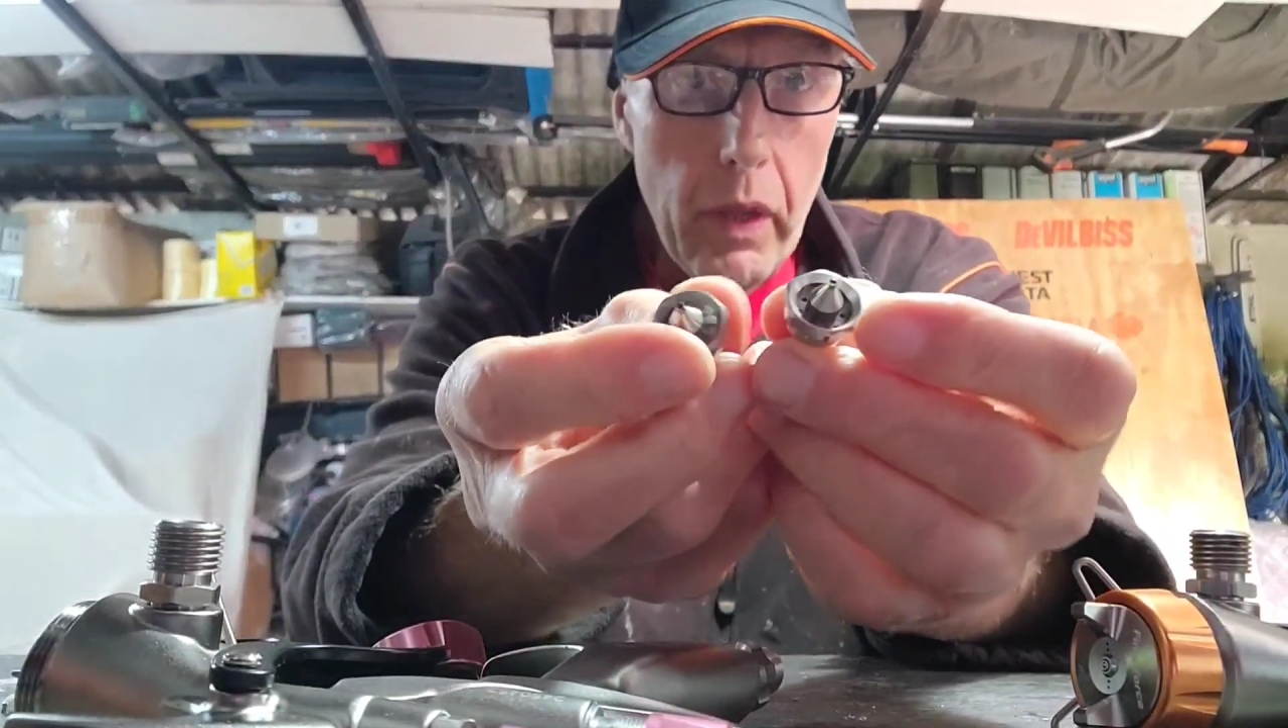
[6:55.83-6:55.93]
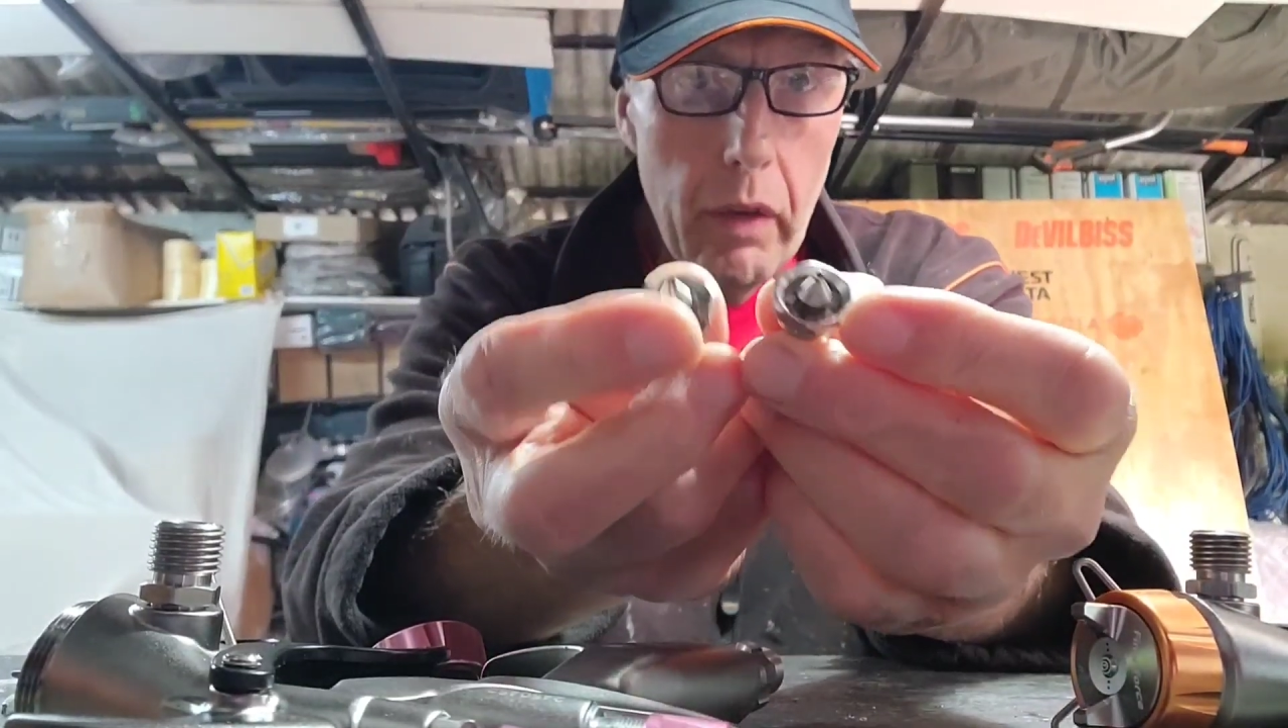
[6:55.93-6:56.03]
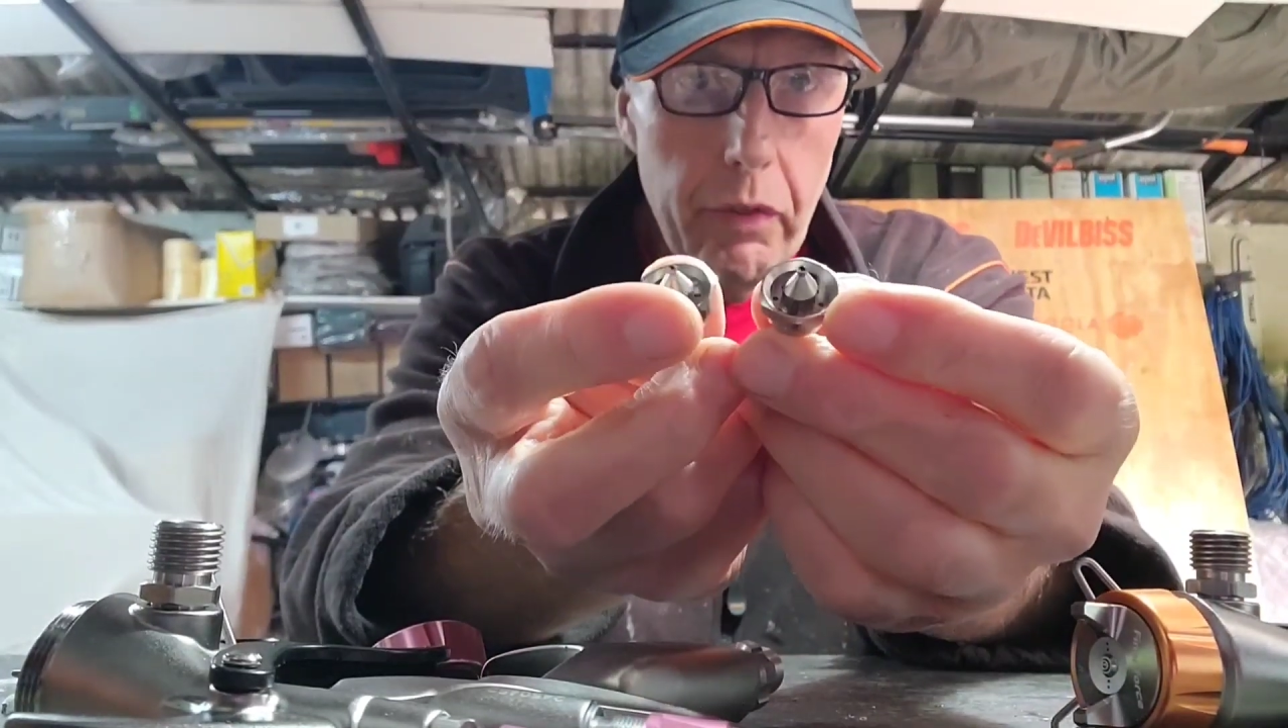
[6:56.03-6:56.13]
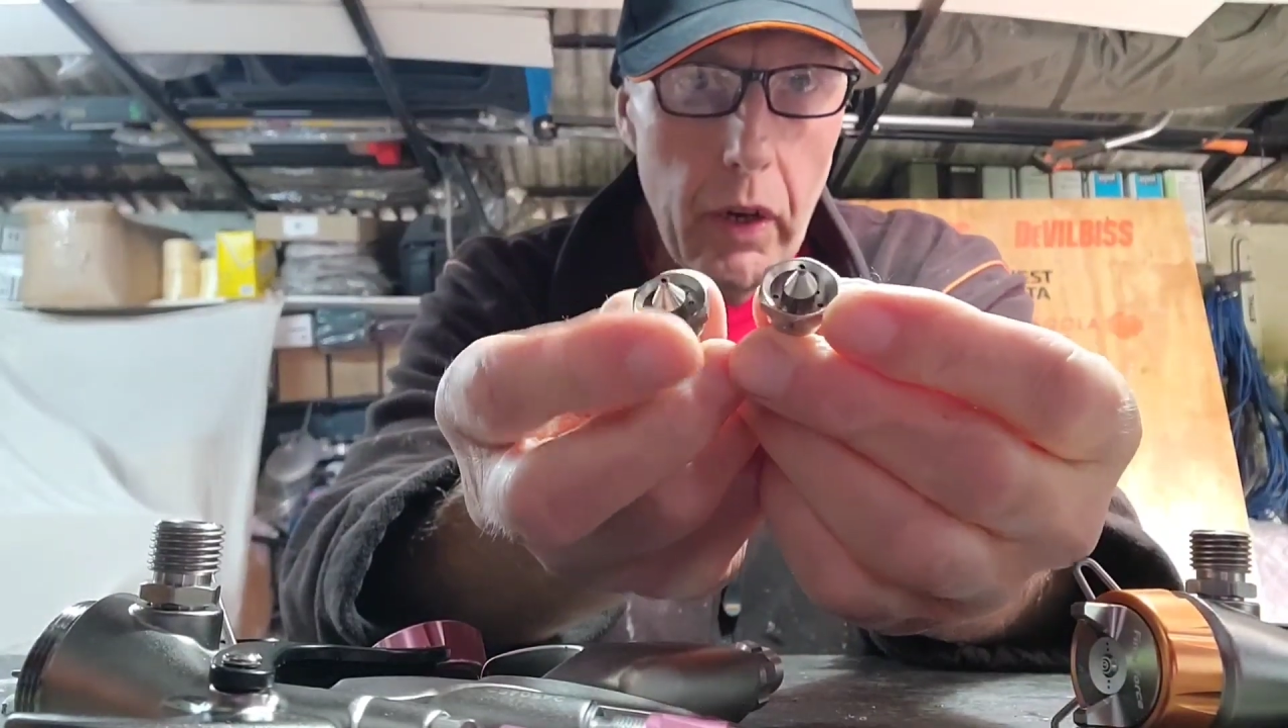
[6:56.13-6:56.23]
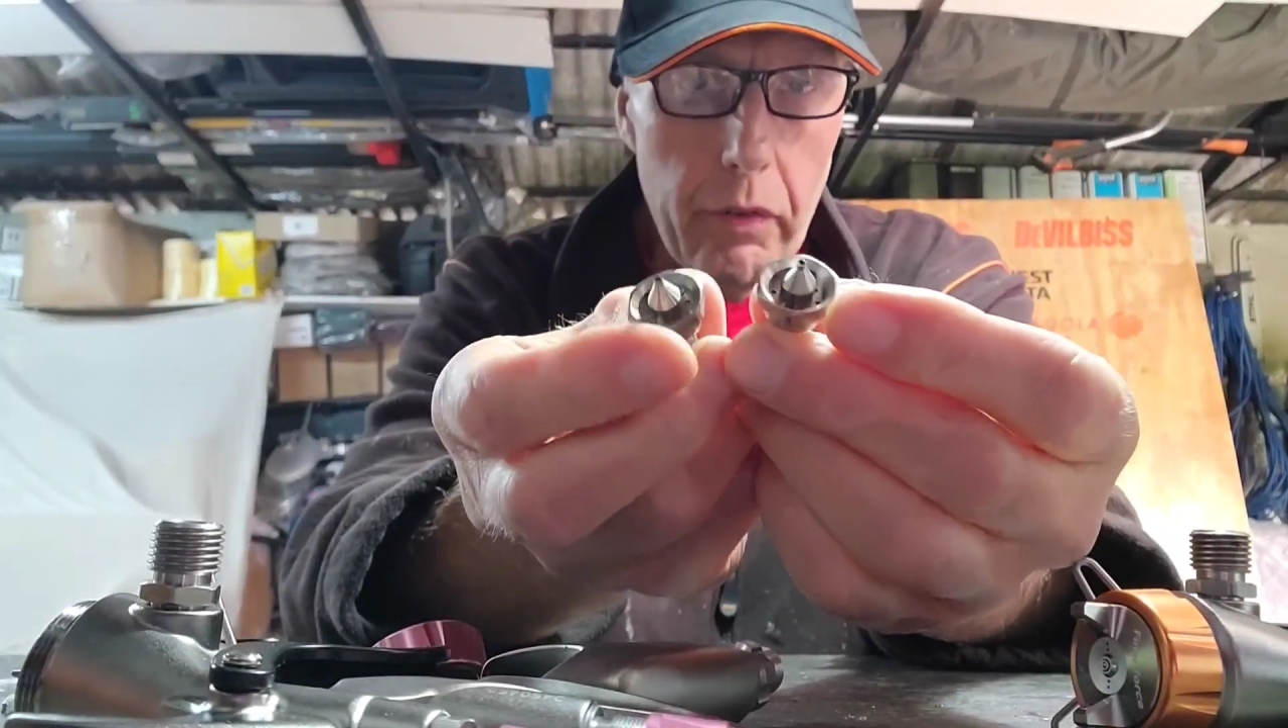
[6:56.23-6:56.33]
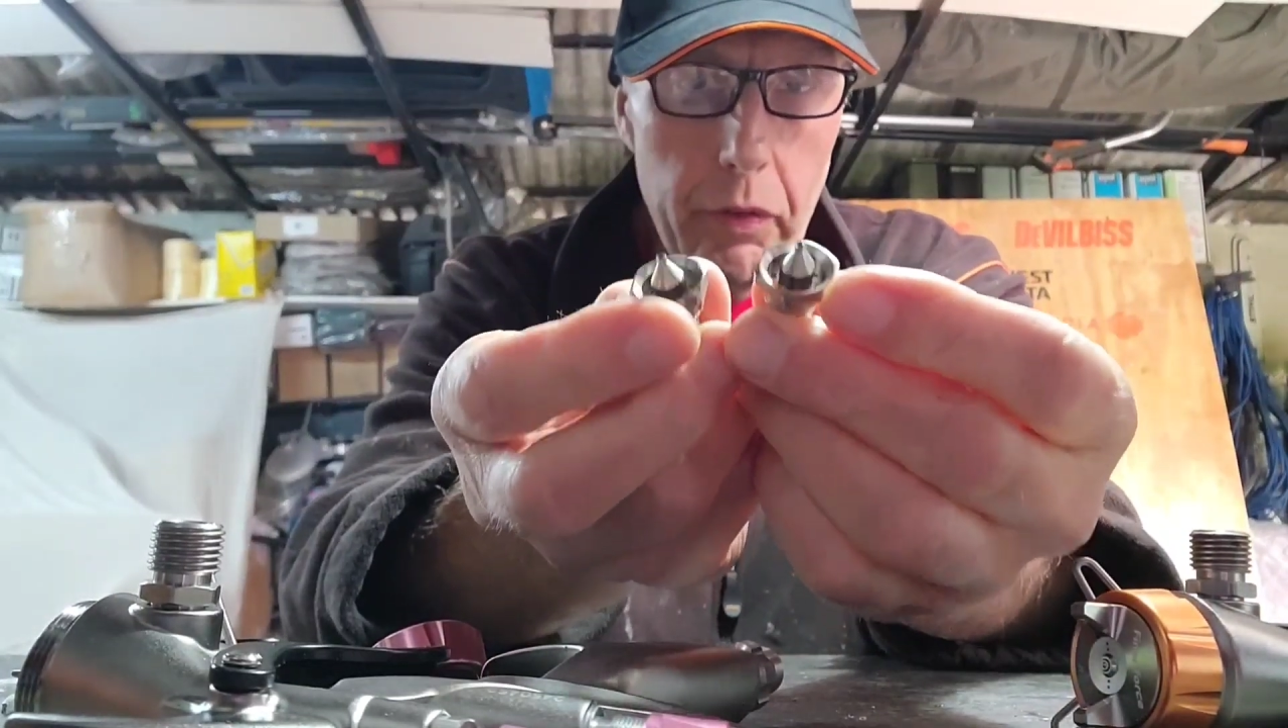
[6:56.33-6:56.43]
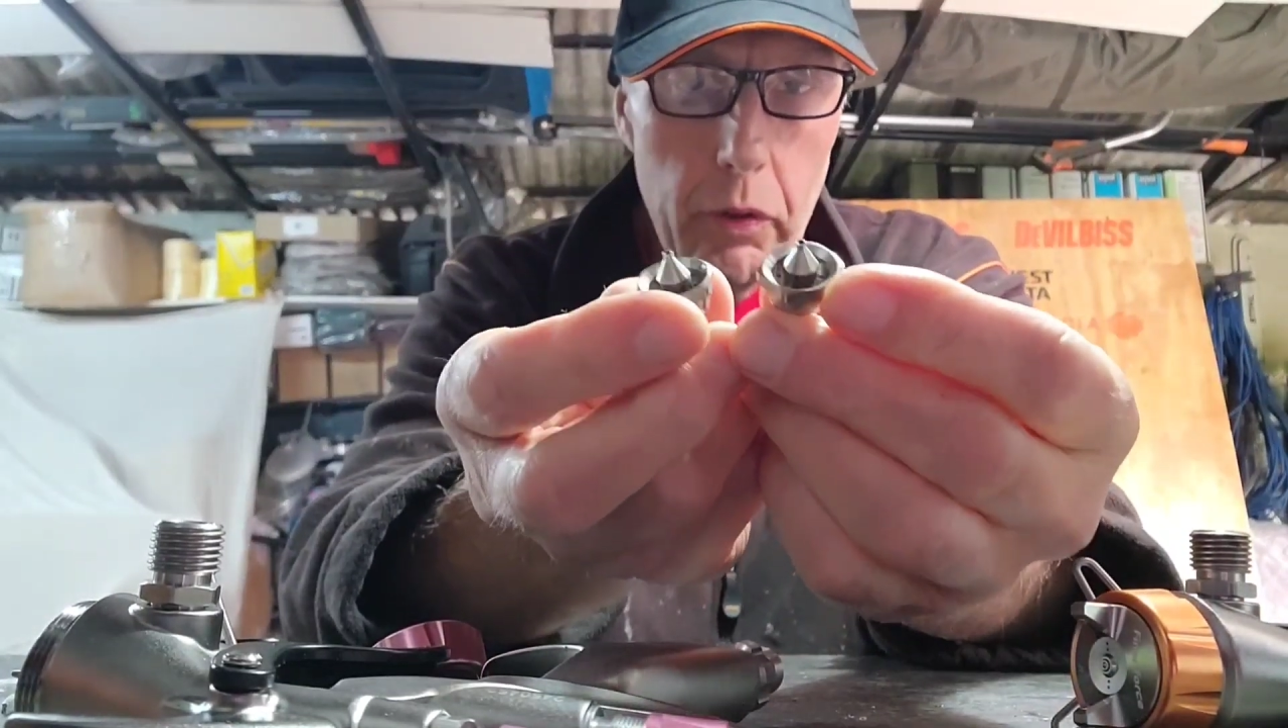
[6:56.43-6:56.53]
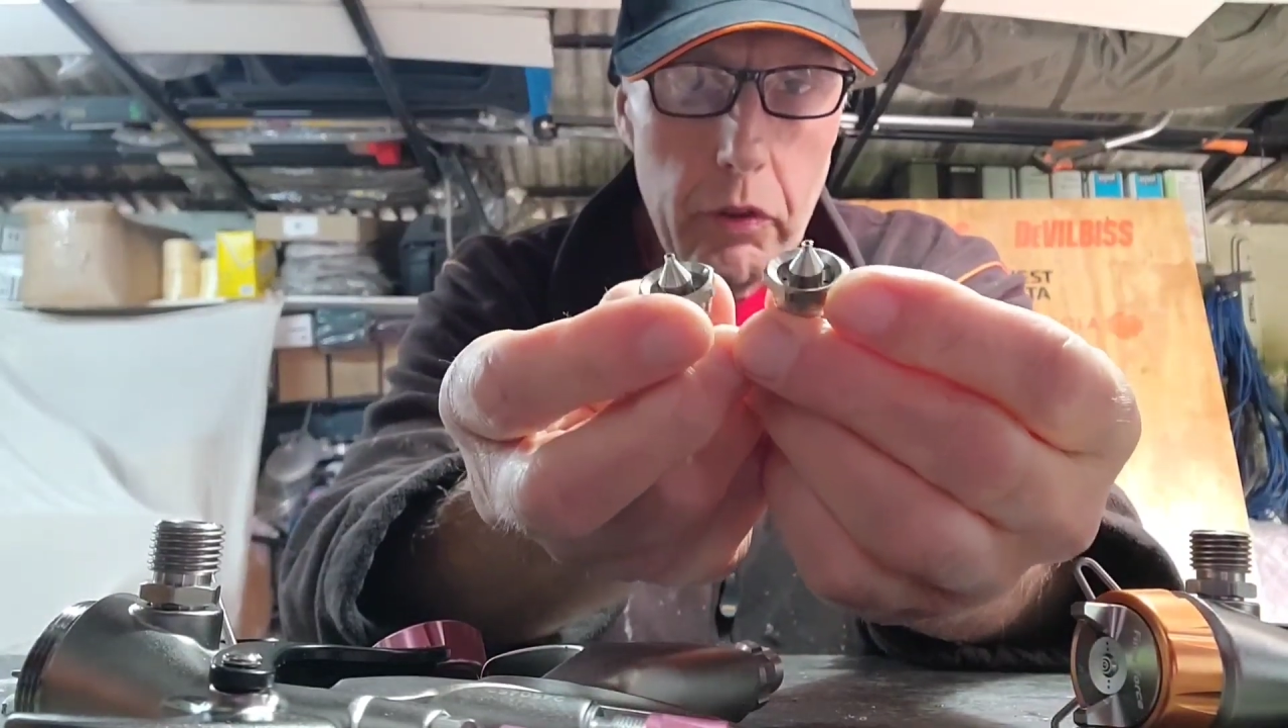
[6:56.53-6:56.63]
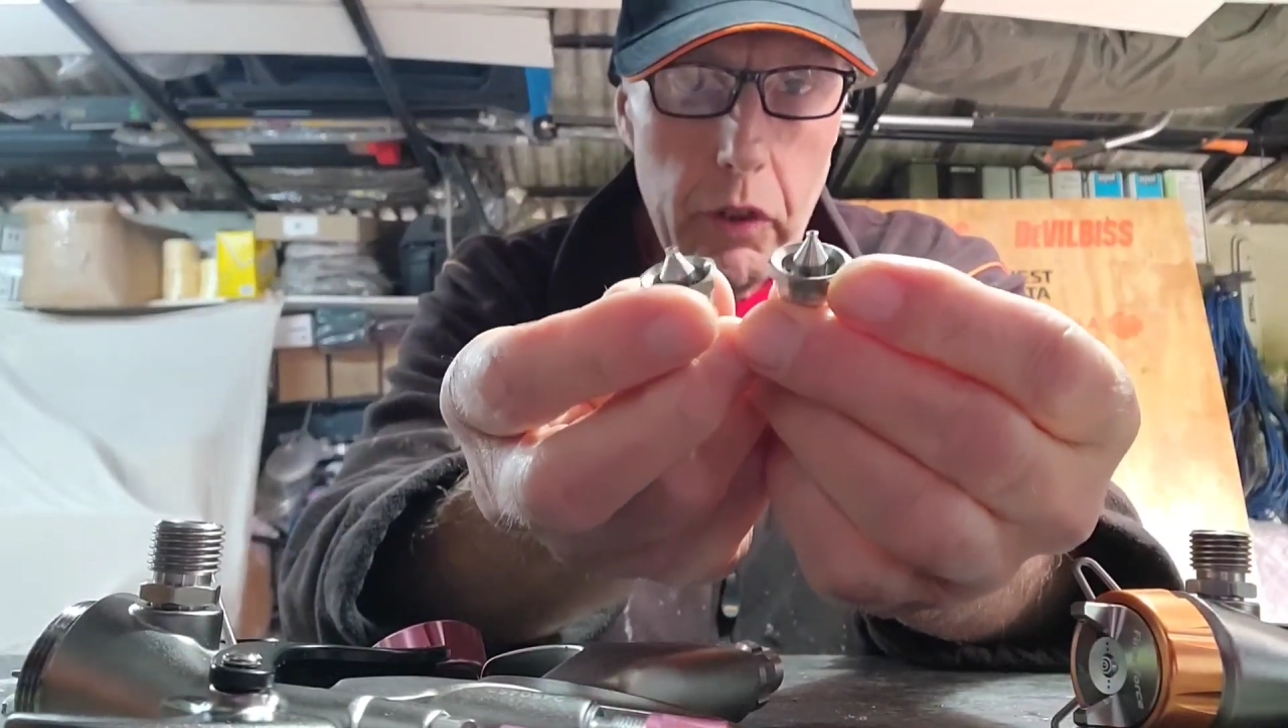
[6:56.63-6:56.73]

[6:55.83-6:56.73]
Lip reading: Finer Force